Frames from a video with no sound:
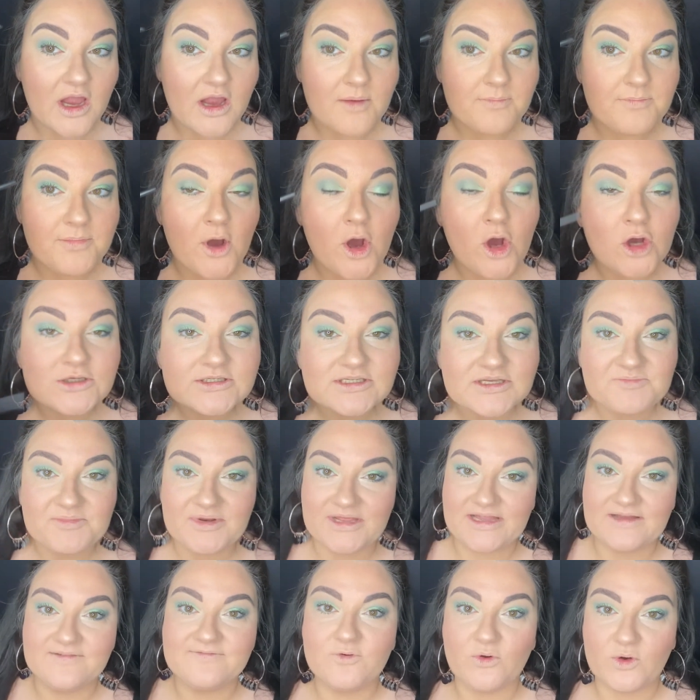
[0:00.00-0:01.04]

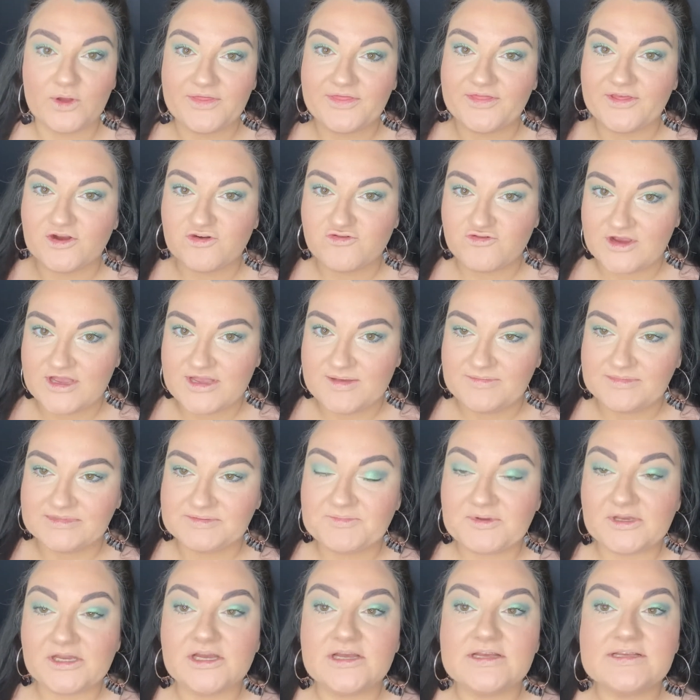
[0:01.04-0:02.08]
Possibly avoid the creams
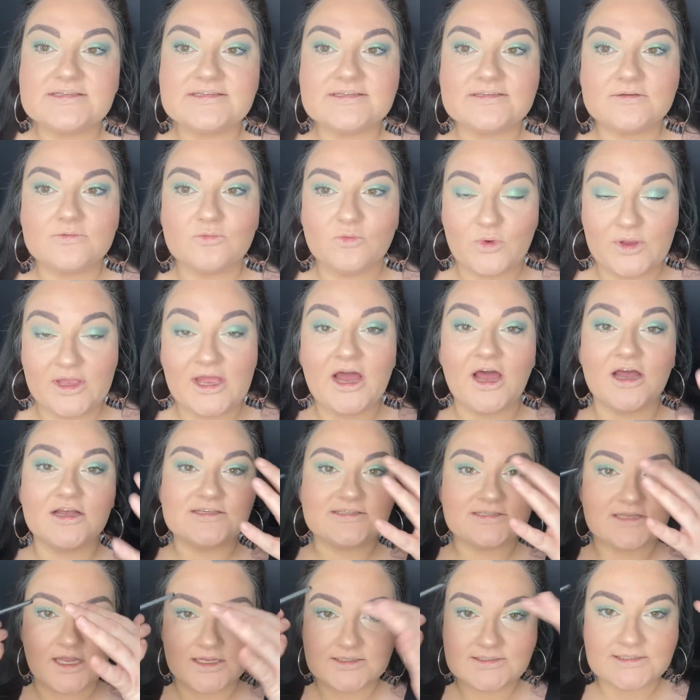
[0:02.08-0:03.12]
because we are
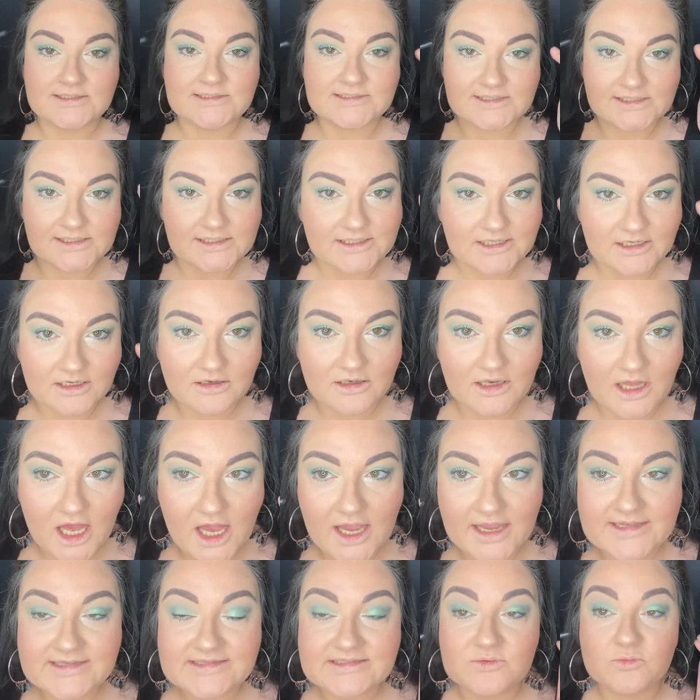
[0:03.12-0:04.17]
starting to get little
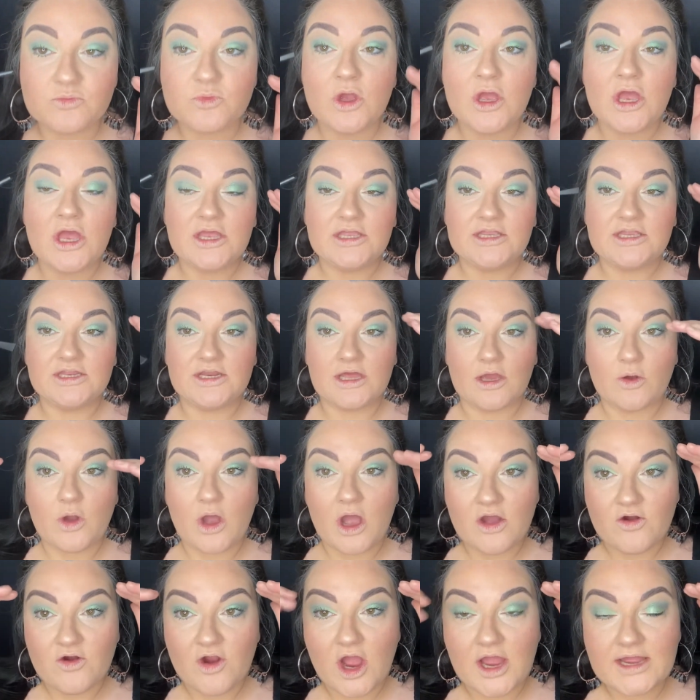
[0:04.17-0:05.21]
lines and, you know,
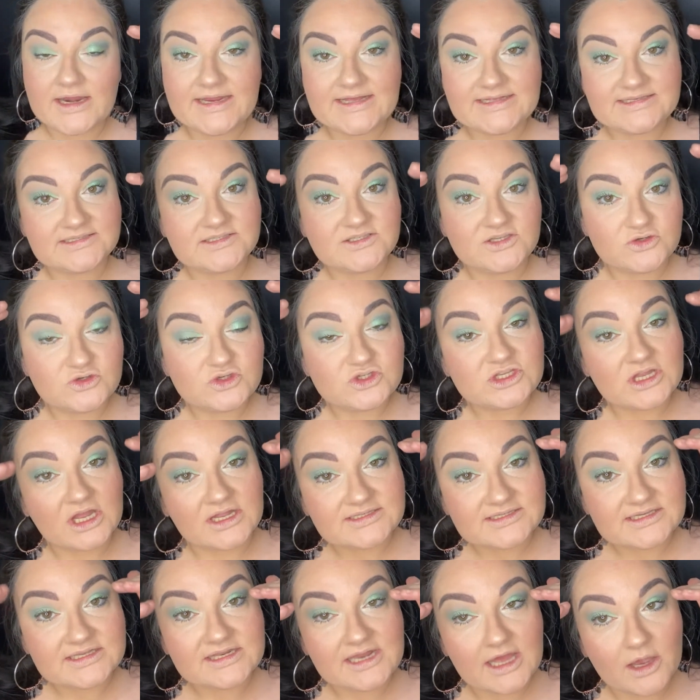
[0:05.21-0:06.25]
our eyelids do start
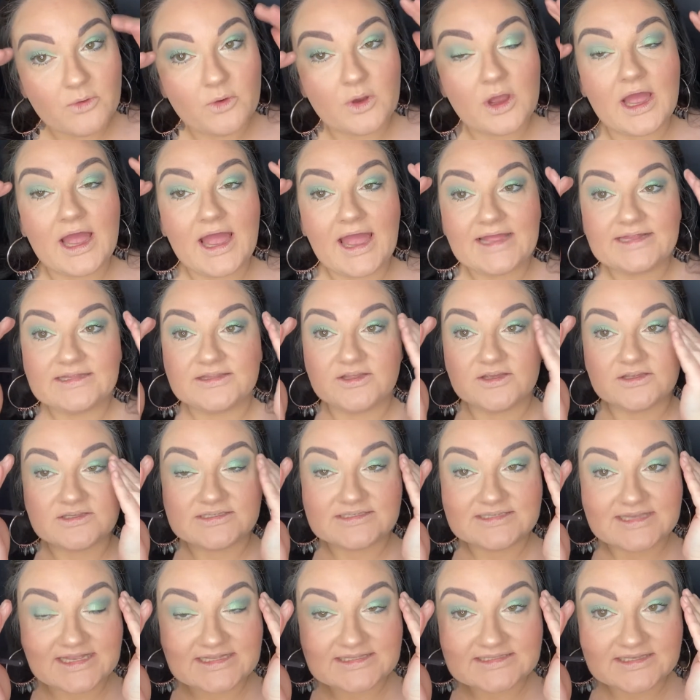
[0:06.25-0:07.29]
to lower and the
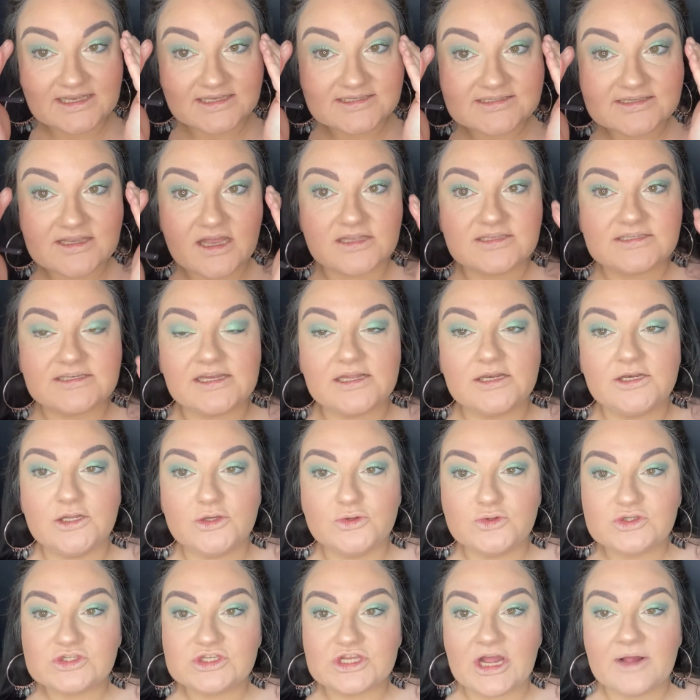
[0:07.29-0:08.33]
skin does start to get
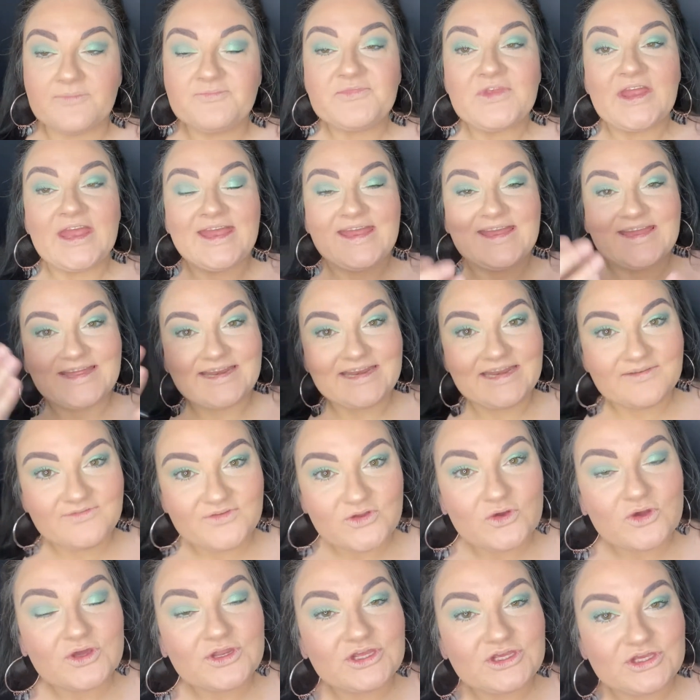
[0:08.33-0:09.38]
looser. And if
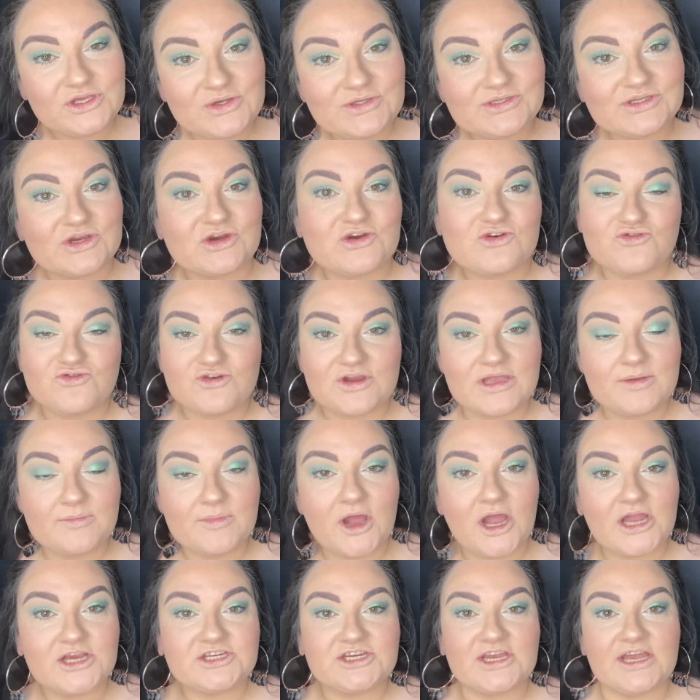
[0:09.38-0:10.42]
you're going to use a cream
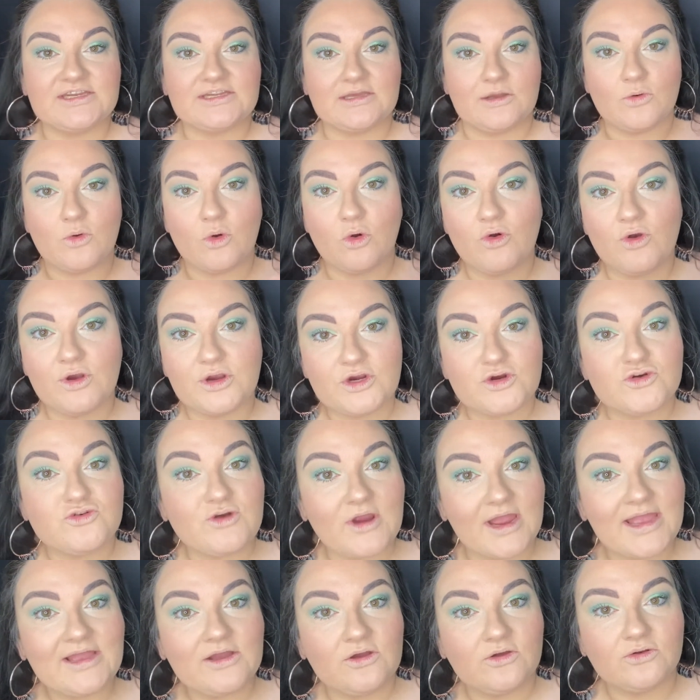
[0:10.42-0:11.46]
eyeshadow or a
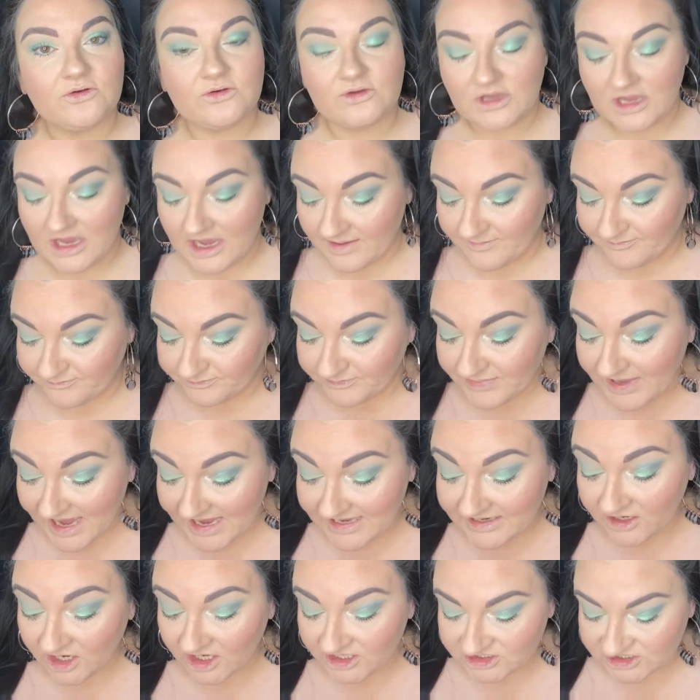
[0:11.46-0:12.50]
crayon pen
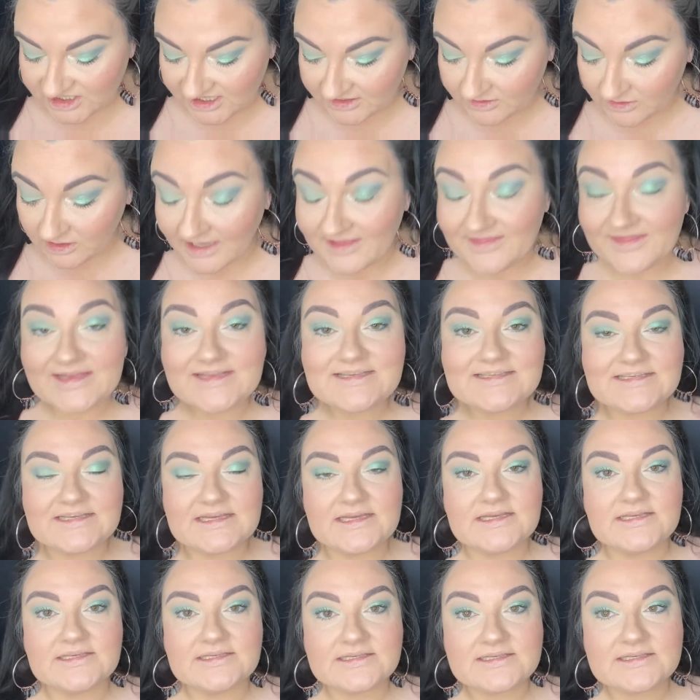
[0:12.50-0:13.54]
eyeshadow like this
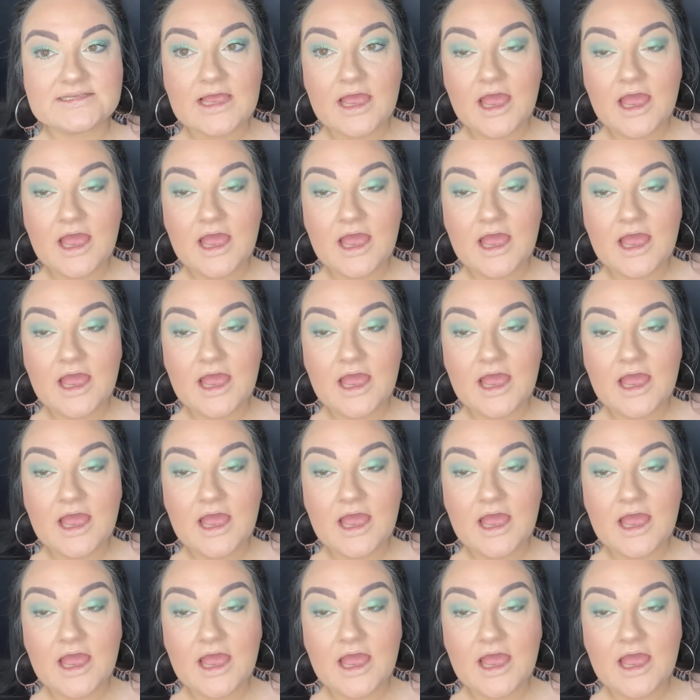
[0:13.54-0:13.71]
is,